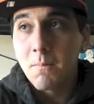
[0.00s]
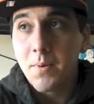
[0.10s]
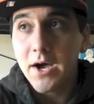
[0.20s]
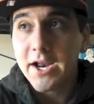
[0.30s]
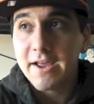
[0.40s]

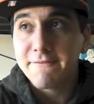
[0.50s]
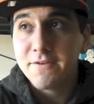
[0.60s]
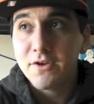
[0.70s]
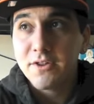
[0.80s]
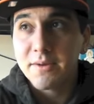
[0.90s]
But I
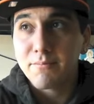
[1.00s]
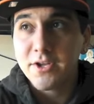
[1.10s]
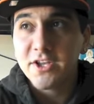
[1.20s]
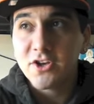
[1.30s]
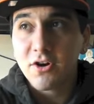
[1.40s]
feel that
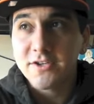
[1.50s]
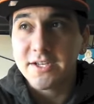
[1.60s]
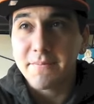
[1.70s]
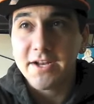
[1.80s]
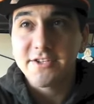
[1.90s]
bringing
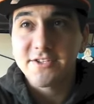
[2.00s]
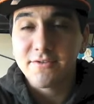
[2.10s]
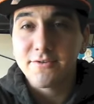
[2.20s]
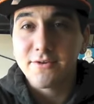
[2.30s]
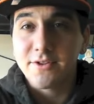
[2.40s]
cards like Magic
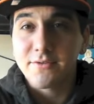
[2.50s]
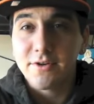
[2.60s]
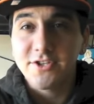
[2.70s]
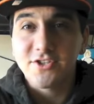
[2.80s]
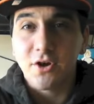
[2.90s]
Cylinder to
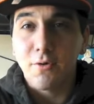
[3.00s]
3 just